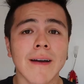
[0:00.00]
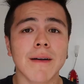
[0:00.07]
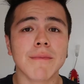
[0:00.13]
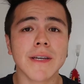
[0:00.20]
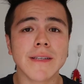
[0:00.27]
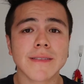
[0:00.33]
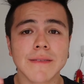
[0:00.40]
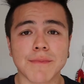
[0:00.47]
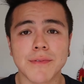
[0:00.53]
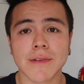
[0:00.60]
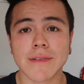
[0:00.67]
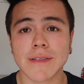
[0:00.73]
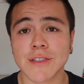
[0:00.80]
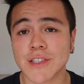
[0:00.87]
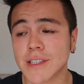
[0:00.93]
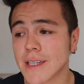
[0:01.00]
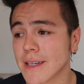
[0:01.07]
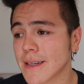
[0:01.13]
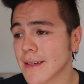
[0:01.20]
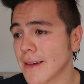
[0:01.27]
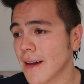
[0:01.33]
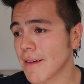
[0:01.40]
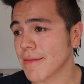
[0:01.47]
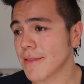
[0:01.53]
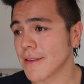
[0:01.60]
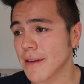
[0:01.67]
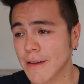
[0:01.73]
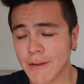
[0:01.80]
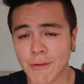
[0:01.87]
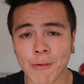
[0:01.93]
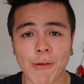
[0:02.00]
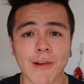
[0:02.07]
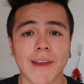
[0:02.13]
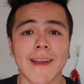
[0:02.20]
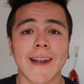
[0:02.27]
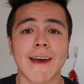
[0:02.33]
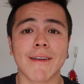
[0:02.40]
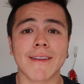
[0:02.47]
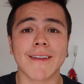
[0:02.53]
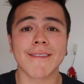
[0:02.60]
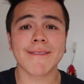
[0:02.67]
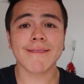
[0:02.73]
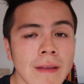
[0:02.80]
Amazing protein shake after working out.